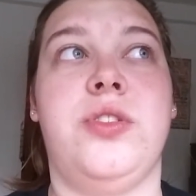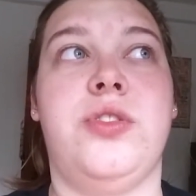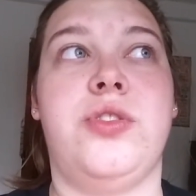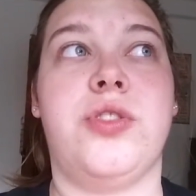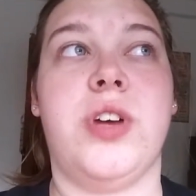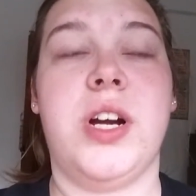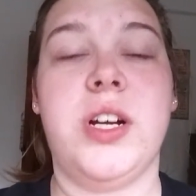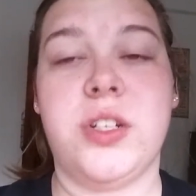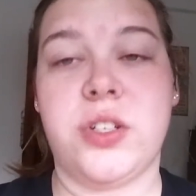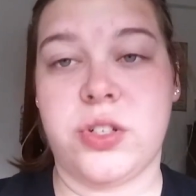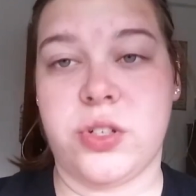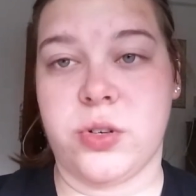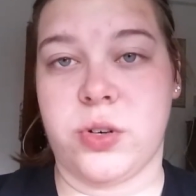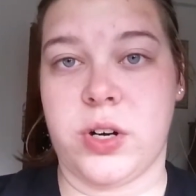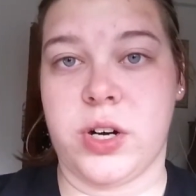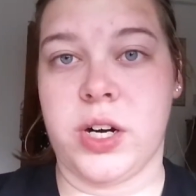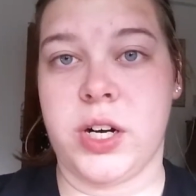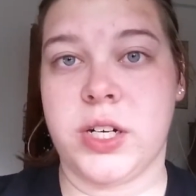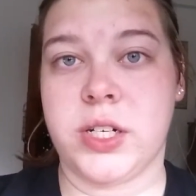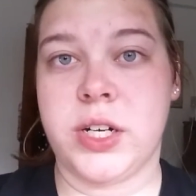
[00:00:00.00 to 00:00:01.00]

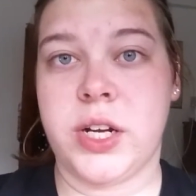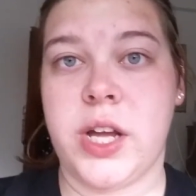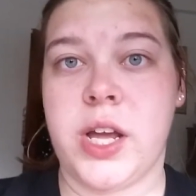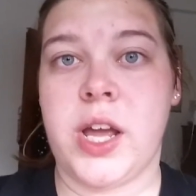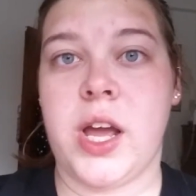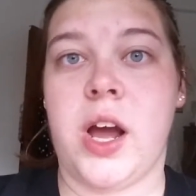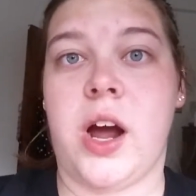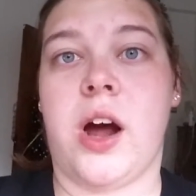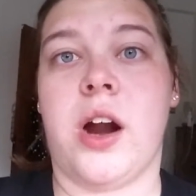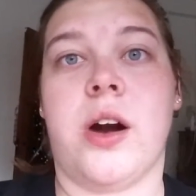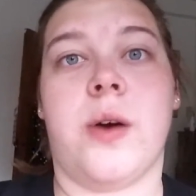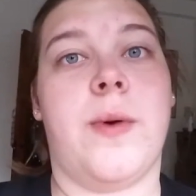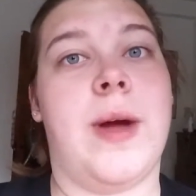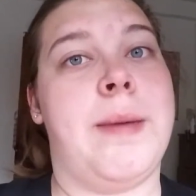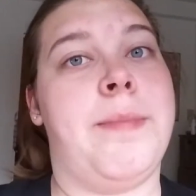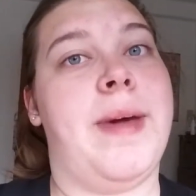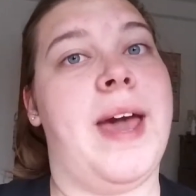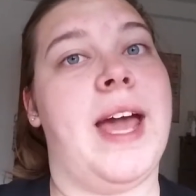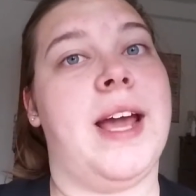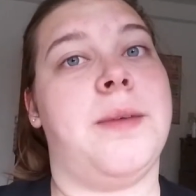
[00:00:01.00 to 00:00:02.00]
drugstore on our way
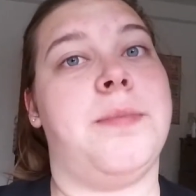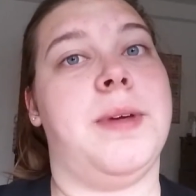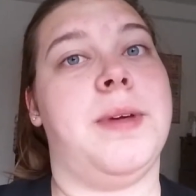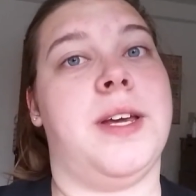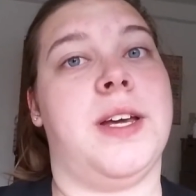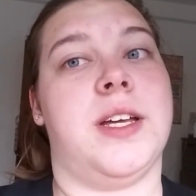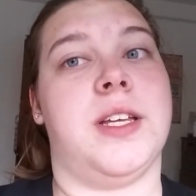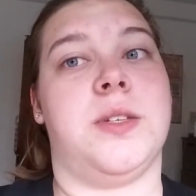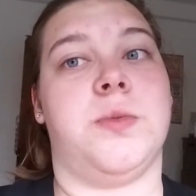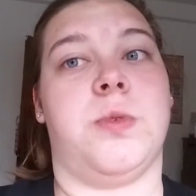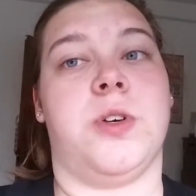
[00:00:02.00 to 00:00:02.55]
back because